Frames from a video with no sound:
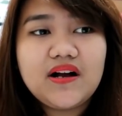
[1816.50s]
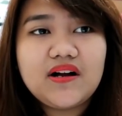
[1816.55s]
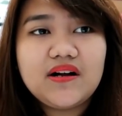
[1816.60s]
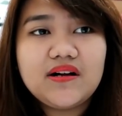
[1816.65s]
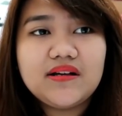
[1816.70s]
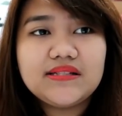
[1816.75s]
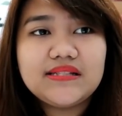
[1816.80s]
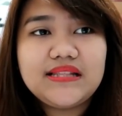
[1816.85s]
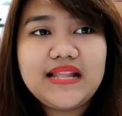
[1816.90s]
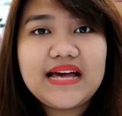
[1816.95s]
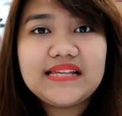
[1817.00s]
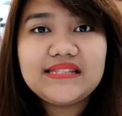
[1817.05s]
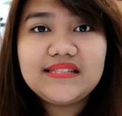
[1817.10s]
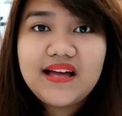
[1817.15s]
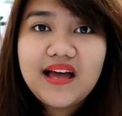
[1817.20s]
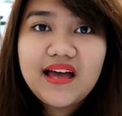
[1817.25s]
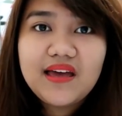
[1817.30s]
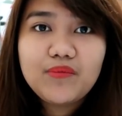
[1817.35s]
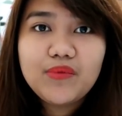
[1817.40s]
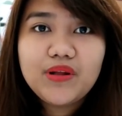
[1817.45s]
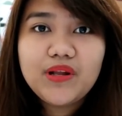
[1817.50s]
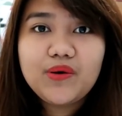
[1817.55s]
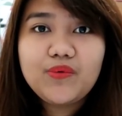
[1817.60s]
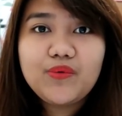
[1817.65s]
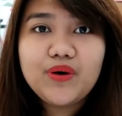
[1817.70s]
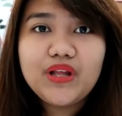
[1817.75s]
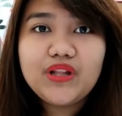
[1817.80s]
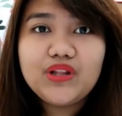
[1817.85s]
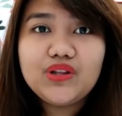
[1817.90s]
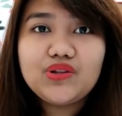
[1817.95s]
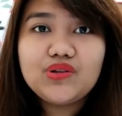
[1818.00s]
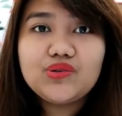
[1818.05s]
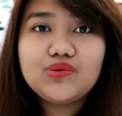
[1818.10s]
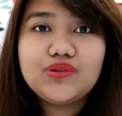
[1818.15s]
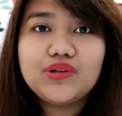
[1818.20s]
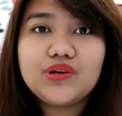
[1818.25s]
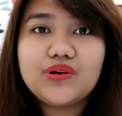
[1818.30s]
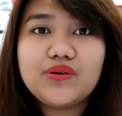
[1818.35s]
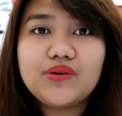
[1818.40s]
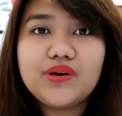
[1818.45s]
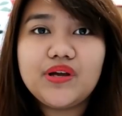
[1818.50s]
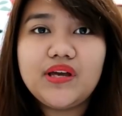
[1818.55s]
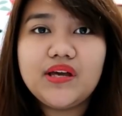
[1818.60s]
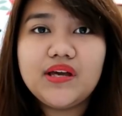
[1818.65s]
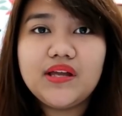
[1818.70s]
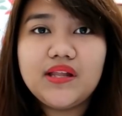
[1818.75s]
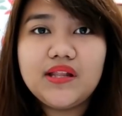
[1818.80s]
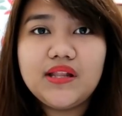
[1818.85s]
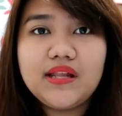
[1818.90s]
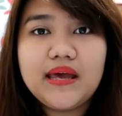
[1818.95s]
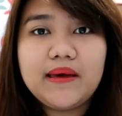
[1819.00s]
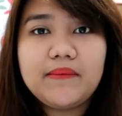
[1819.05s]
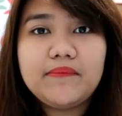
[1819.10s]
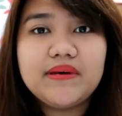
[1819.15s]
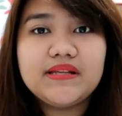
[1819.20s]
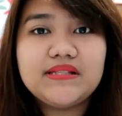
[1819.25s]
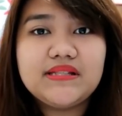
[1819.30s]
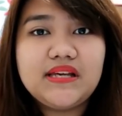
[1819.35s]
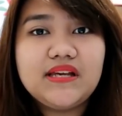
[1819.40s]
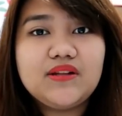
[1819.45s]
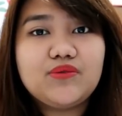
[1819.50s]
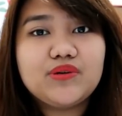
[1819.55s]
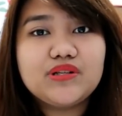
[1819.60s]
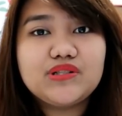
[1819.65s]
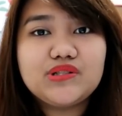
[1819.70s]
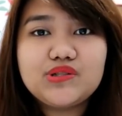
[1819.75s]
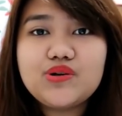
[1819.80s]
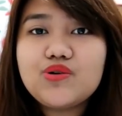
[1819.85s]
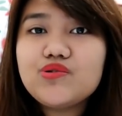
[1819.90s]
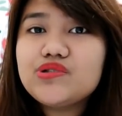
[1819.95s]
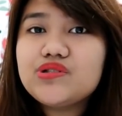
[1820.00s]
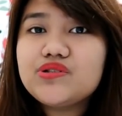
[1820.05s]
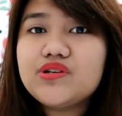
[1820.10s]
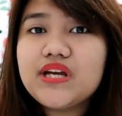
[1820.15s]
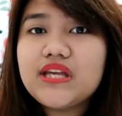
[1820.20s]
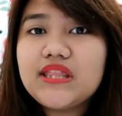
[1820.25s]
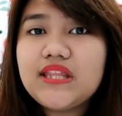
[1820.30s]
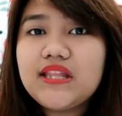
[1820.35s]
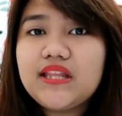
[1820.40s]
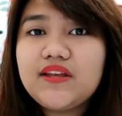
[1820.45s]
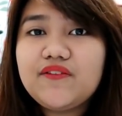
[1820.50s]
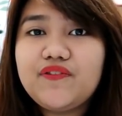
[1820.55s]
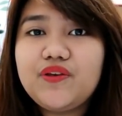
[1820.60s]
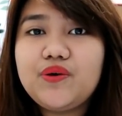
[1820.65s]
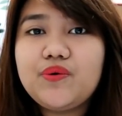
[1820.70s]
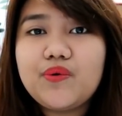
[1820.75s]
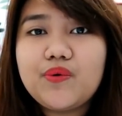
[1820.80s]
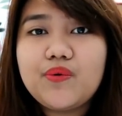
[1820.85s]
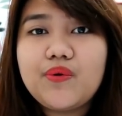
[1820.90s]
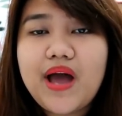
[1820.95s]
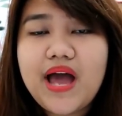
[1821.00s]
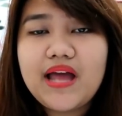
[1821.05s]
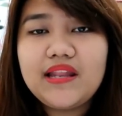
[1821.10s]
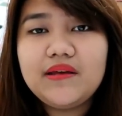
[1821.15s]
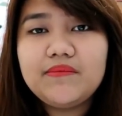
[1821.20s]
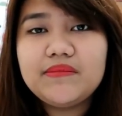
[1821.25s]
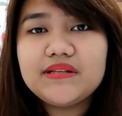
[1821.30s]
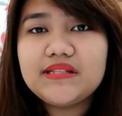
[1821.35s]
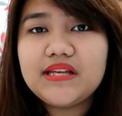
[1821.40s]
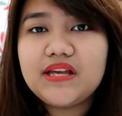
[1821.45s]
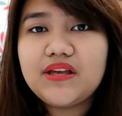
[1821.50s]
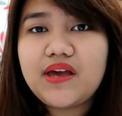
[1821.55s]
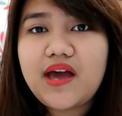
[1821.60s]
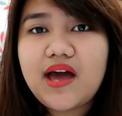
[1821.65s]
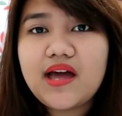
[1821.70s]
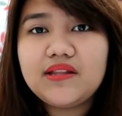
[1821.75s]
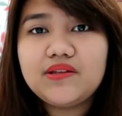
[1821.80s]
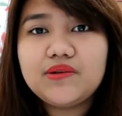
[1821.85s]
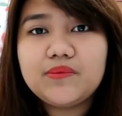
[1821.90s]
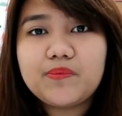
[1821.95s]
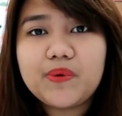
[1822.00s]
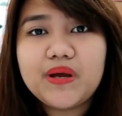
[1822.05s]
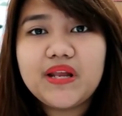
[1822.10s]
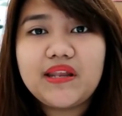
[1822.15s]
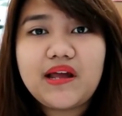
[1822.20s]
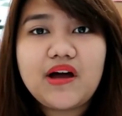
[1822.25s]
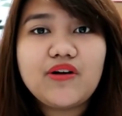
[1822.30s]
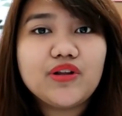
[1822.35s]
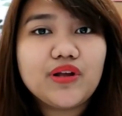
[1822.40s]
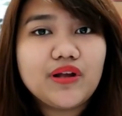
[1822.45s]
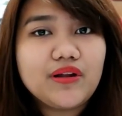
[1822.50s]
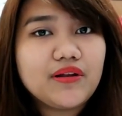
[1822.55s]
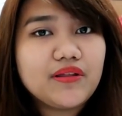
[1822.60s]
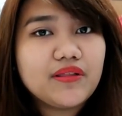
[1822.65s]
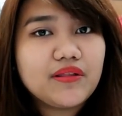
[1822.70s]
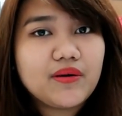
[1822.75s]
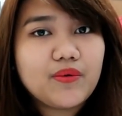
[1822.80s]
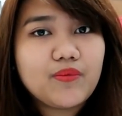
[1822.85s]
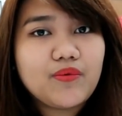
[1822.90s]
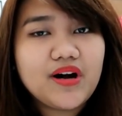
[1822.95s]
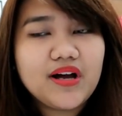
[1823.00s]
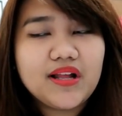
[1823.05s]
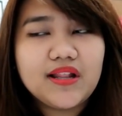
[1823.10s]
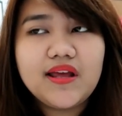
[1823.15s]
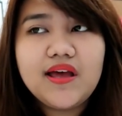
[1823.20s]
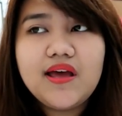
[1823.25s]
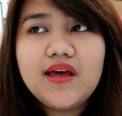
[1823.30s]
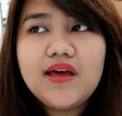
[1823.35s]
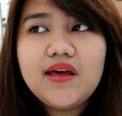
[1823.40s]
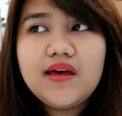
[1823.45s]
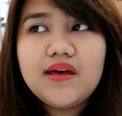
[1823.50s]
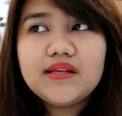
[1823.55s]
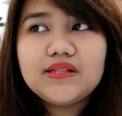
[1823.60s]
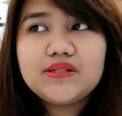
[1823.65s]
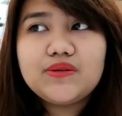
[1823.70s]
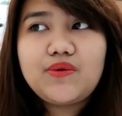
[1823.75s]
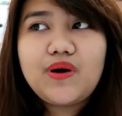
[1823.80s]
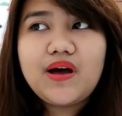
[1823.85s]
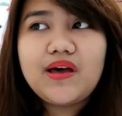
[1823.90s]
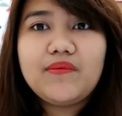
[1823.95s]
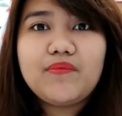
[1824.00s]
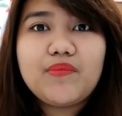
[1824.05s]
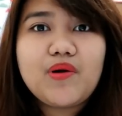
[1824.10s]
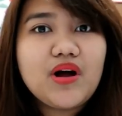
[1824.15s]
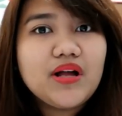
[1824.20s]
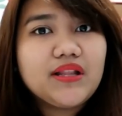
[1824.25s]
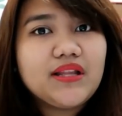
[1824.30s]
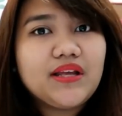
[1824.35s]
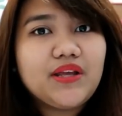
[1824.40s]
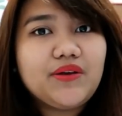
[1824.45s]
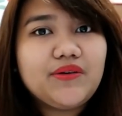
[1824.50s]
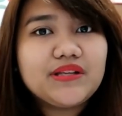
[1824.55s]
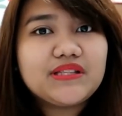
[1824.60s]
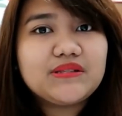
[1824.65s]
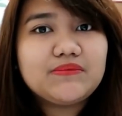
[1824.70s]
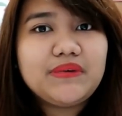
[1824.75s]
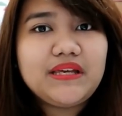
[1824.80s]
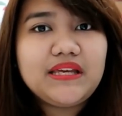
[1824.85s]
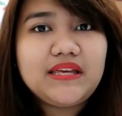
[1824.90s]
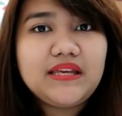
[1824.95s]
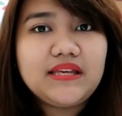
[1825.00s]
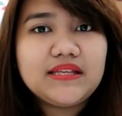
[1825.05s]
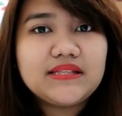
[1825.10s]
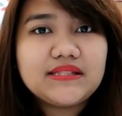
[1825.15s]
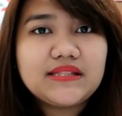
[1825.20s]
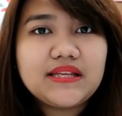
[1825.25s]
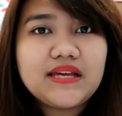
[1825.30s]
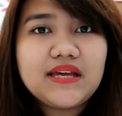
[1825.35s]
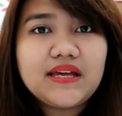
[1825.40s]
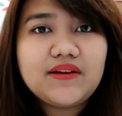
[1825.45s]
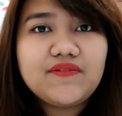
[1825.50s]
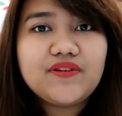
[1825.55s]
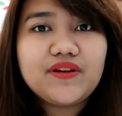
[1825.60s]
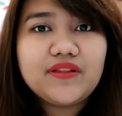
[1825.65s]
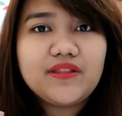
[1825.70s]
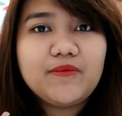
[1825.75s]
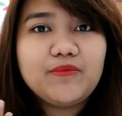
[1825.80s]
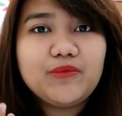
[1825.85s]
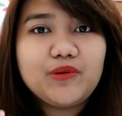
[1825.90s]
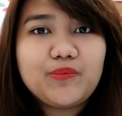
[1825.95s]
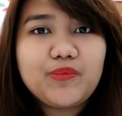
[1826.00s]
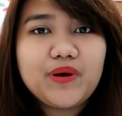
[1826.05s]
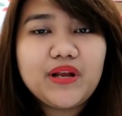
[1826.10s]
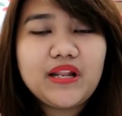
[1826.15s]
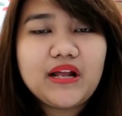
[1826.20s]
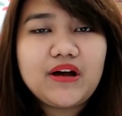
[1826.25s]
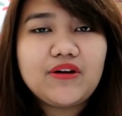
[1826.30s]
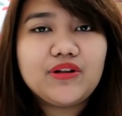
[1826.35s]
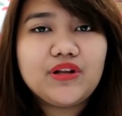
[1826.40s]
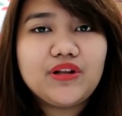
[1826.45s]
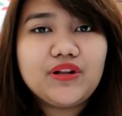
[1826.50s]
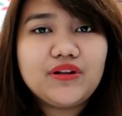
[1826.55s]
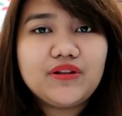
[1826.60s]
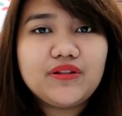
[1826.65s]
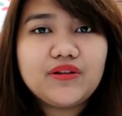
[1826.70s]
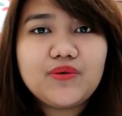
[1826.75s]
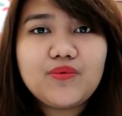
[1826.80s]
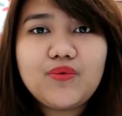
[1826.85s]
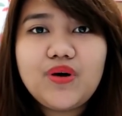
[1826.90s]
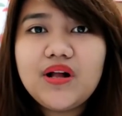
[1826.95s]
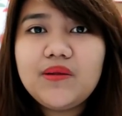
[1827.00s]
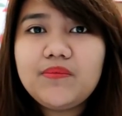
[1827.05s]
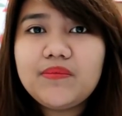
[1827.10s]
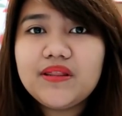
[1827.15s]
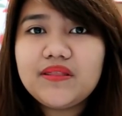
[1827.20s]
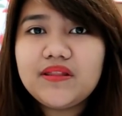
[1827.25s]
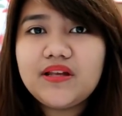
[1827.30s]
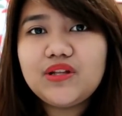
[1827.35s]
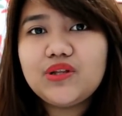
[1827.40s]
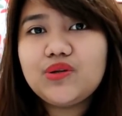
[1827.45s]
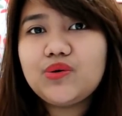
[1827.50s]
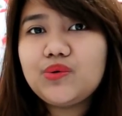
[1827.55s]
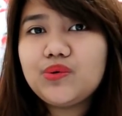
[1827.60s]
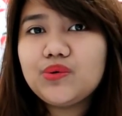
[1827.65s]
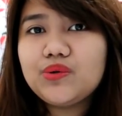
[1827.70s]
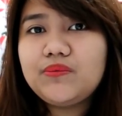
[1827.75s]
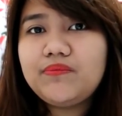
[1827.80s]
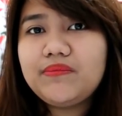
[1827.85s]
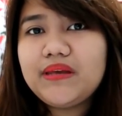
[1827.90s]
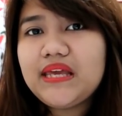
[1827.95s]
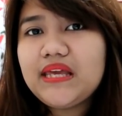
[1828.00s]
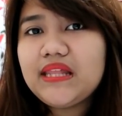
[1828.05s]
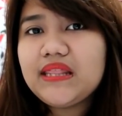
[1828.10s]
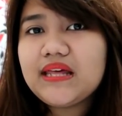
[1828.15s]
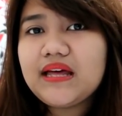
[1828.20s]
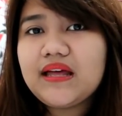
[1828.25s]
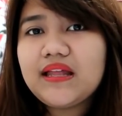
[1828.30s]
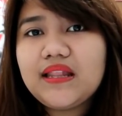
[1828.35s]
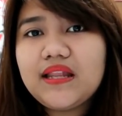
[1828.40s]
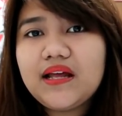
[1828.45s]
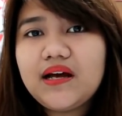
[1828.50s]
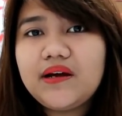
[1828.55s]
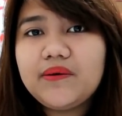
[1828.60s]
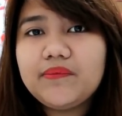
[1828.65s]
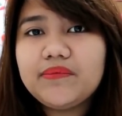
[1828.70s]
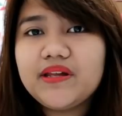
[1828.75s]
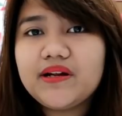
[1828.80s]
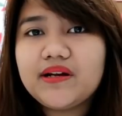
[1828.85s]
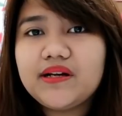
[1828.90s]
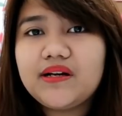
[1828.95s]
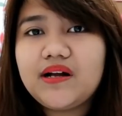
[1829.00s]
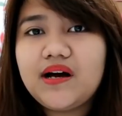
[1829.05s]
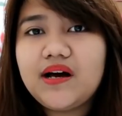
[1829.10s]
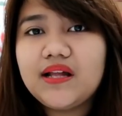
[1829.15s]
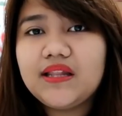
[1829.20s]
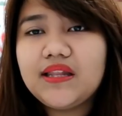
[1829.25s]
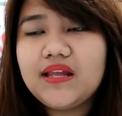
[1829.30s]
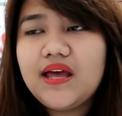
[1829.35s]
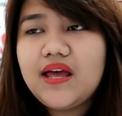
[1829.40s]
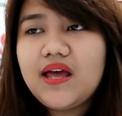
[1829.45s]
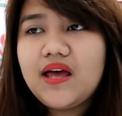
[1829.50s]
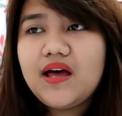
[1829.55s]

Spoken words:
Because last time when I went to the Korean embassy, it was so strict that if you had a mistake, you had to print out another one. So I brought a USB stick for them to print out another one, but they told me that they're not